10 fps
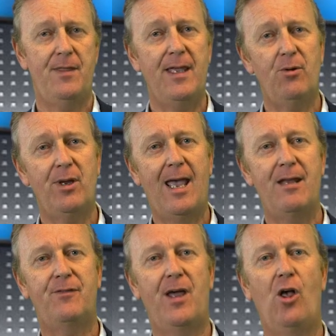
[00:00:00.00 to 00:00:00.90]
Thank you
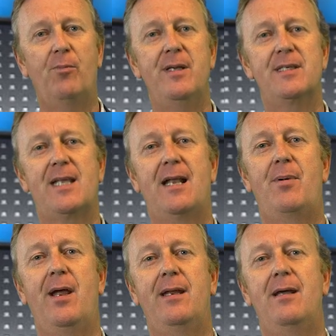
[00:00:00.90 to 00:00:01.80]
again for helping
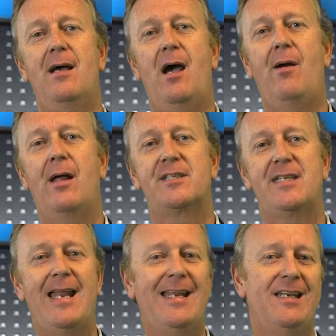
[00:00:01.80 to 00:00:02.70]
celebrate our
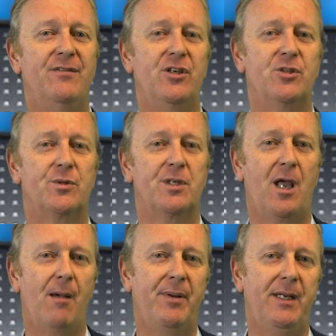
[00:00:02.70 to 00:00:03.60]
outstanding individuals
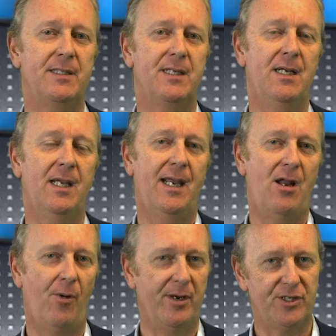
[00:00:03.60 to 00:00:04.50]
and companies
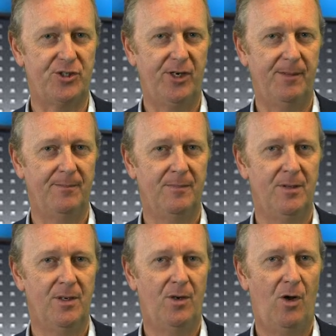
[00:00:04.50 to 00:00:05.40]
in our industry.
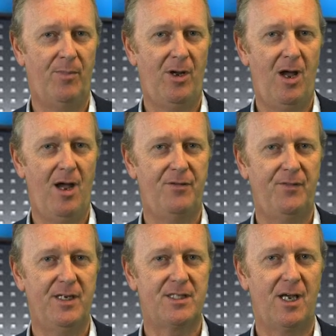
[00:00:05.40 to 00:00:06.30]
On
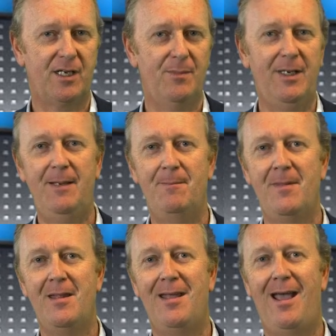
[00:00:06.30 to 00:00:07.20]
behalf of the INCITE Committee,
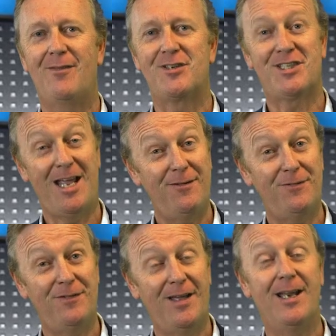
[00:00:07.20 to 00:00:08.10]
have a
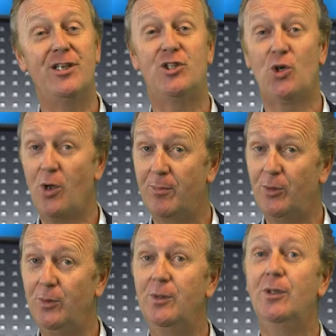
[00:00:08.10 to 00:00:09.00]
safe and
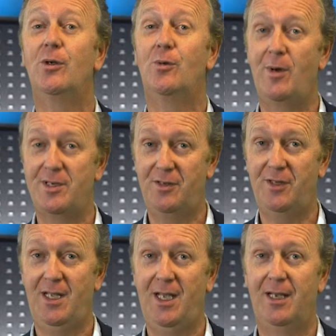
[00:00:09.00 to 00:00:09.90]
enjoyable rest
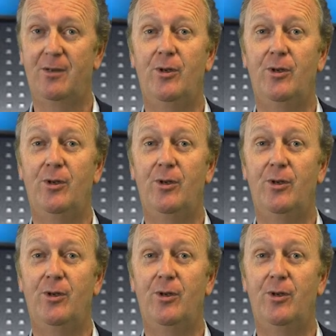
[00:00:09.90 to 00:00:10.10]
of the year.